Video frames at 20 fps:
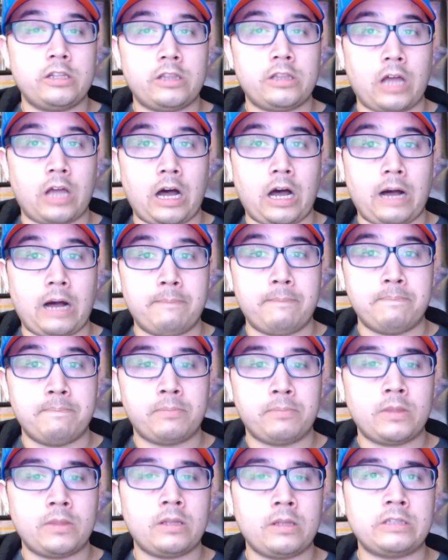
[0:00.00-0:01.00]
Um,
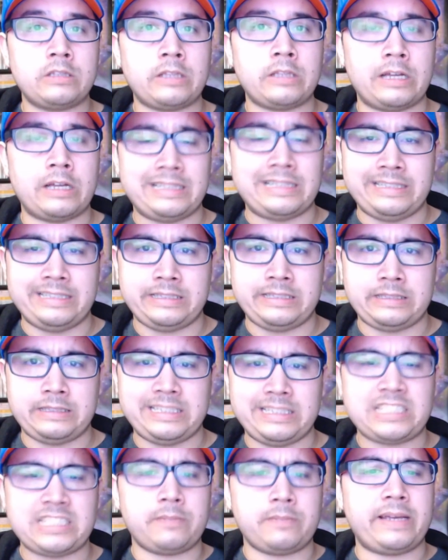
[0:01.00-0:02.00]

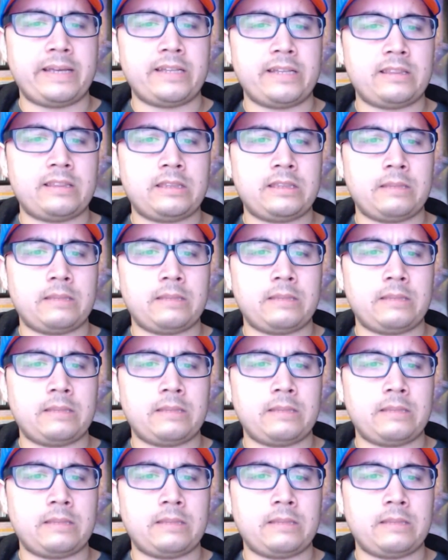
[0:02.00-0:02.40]
the